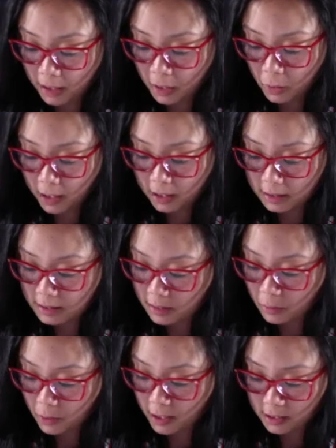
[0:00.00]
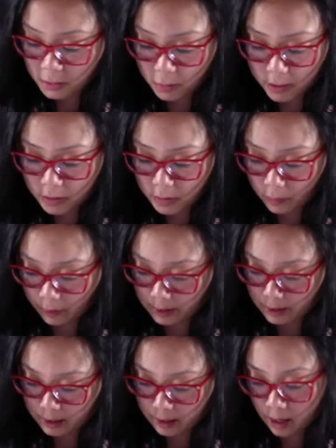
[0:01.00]
What else? What else? What else? What
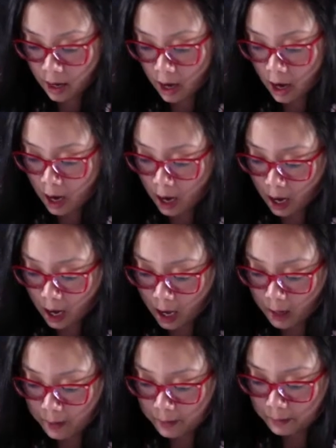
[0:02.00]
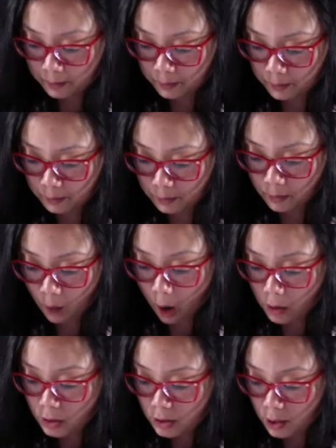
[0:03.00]
else?
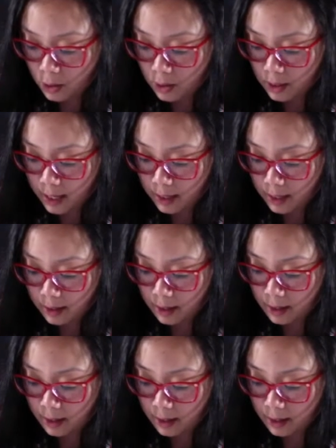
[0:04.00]
Also, like